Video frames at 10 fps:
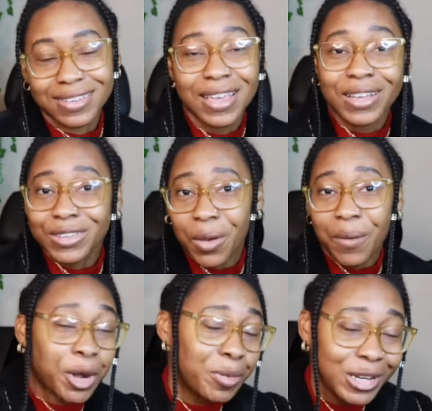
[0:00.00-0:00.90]
So I would
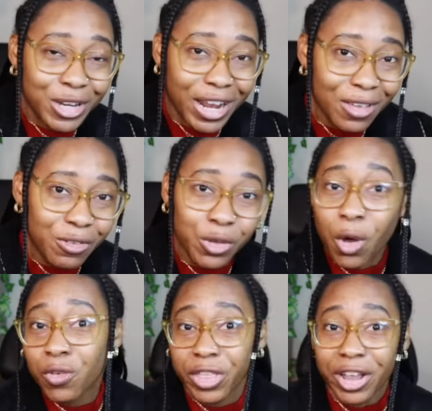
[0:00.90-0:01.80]
appreciate it if you go
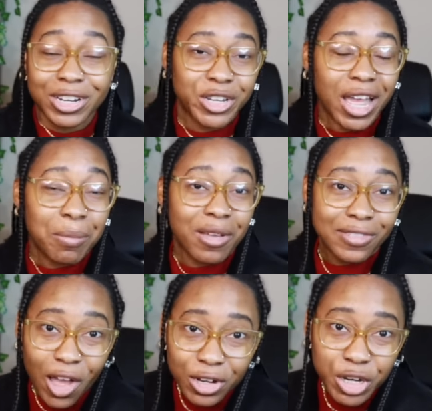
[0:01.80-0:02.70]
over there and check out my
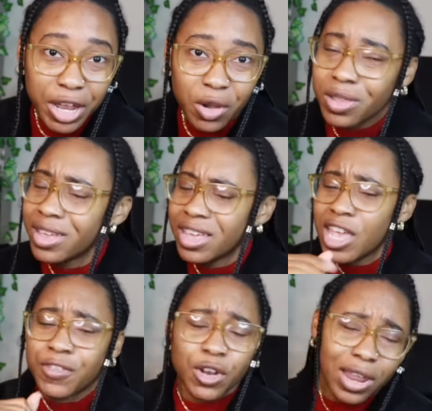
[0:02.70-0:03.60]
vlog channel. If
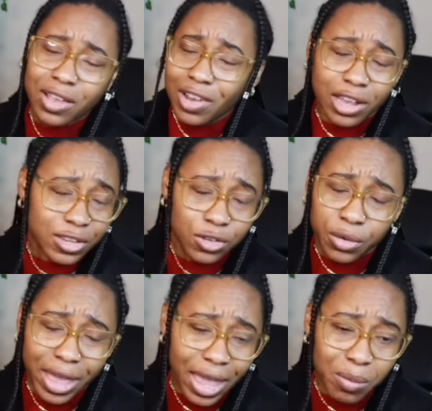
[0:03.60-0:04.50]
you don't like vlogs, that's
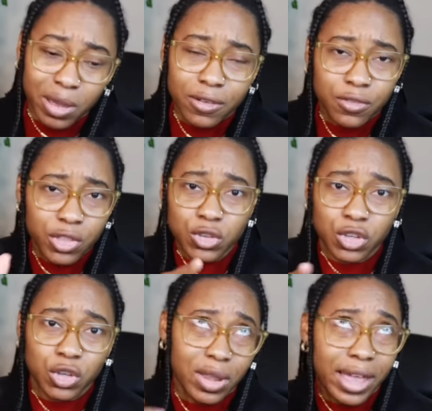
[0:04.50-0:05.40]
okay, but for those of you
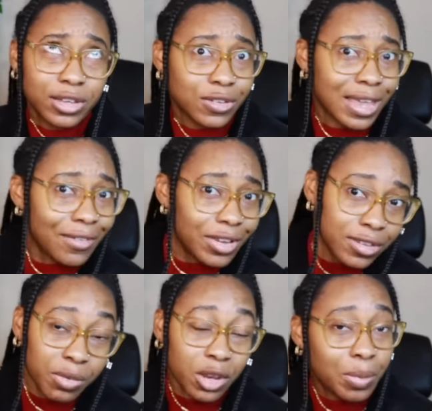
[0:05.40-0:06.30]
who like just having
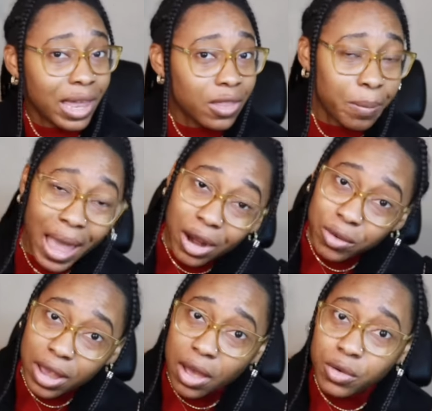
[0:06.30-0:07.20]
something to play in the
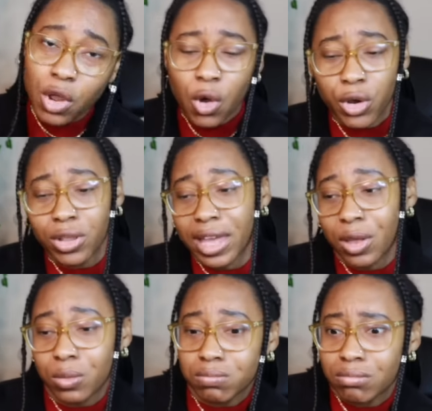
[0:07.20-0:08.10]
background, or you like
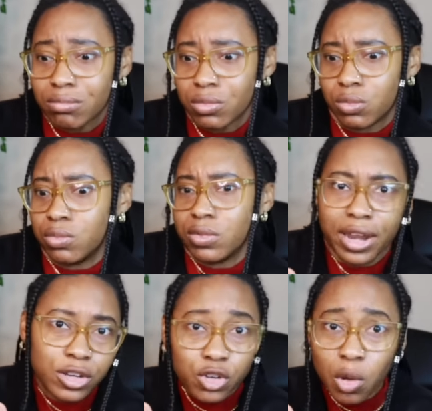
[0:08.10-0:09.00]
getting
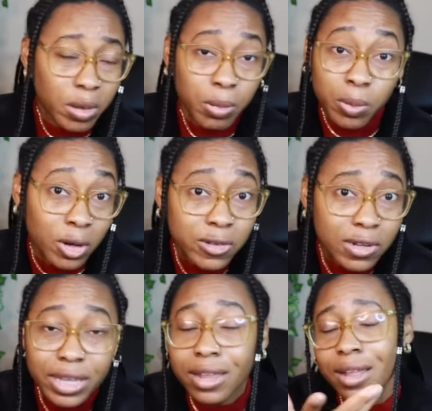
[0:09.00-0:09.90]
to know people
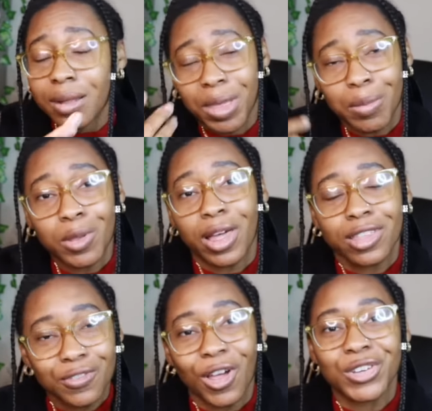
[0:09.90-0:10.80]
personally, maybe you like the
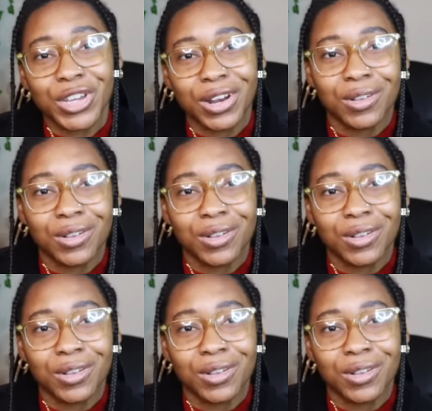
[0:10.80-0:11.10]
vlog channel.